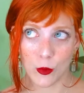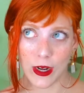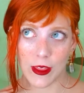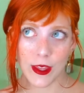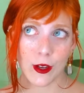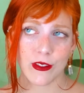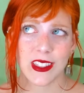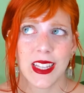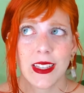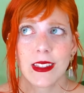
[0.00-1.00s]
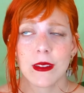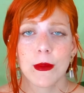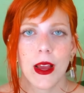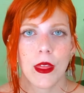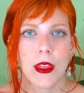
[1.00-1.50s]
When I think of
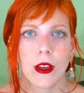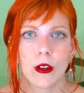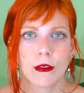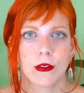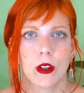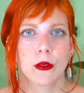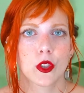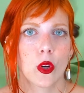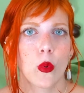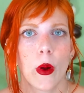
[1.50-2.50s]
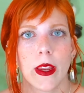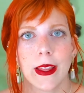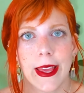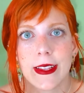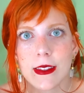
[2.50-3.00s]
sadism, I think of John Wayne
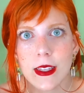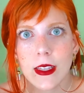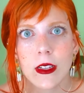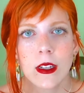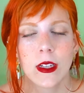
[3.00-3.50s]
Gacy.